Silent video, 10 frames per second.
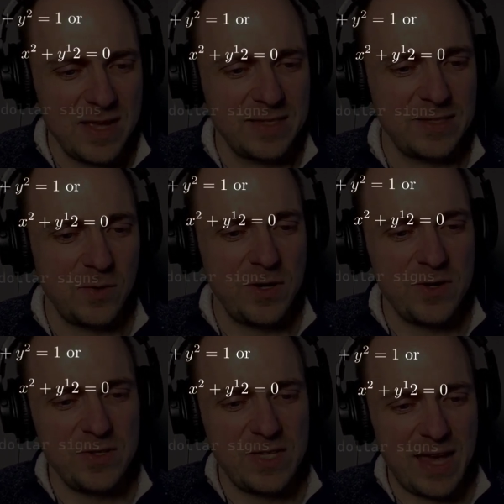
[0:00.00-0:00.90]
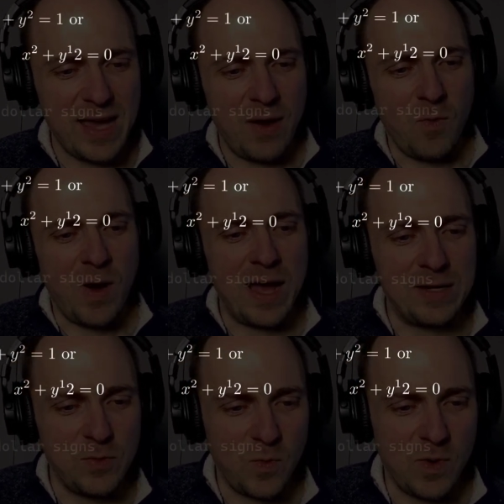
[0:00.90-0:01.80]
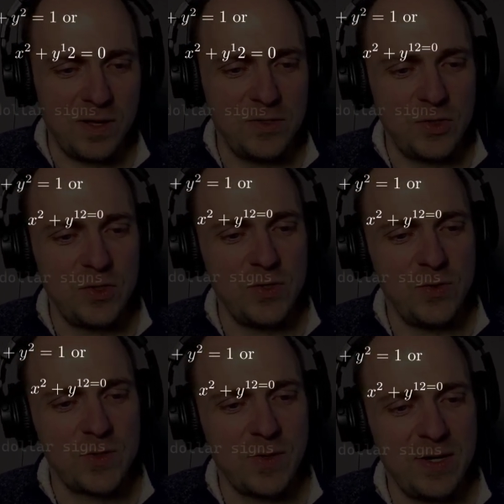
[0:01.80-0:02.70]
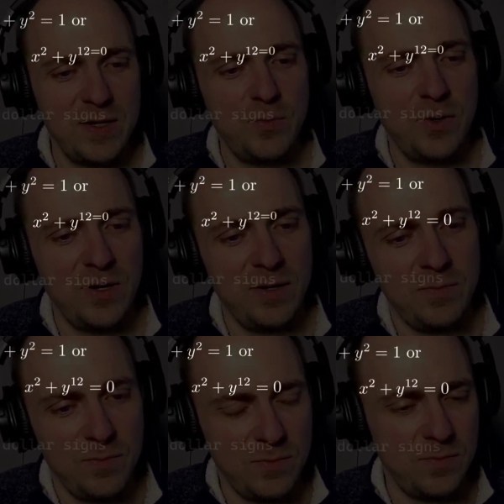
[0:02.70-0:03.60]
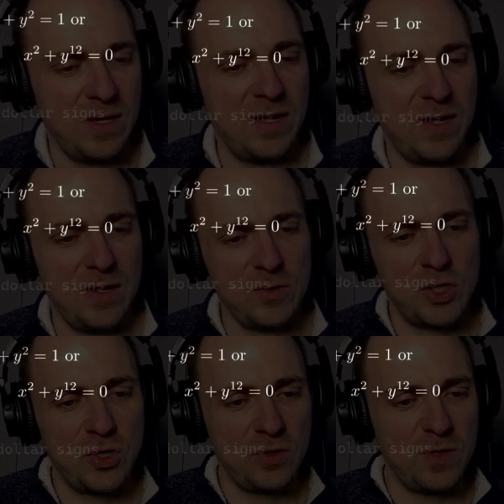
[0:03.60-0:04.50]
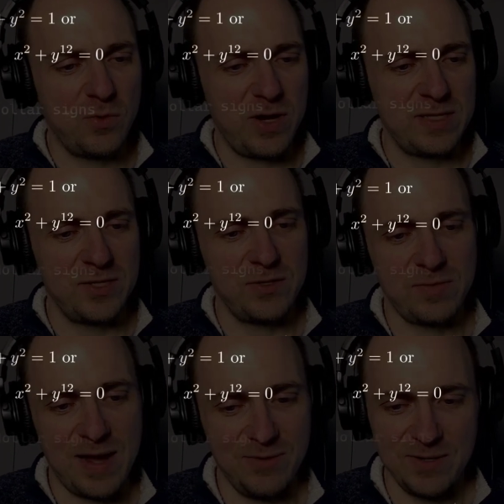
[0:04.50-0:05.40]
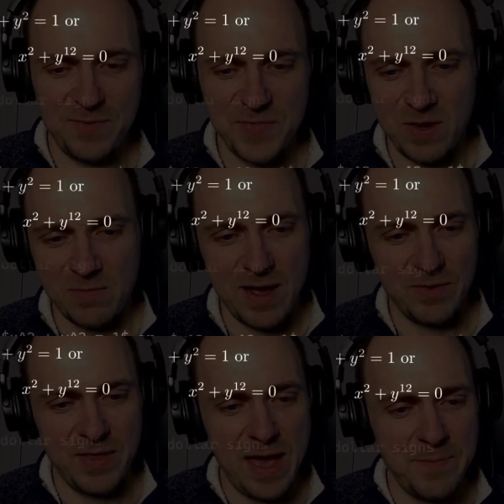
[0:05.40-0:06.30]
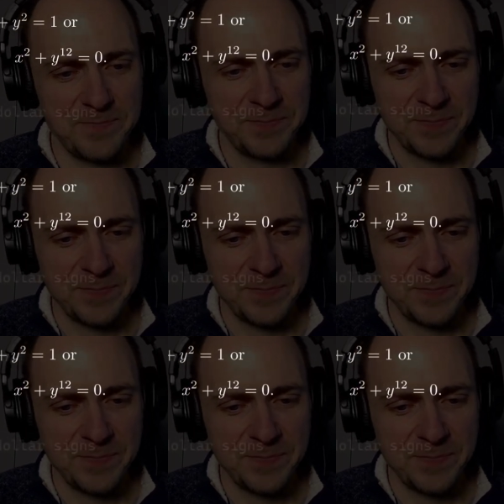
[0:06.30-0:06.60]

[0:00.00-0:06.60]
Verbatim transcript: So here you see I got y to the 1, 2. So I need to put uh, curly braces around, around that.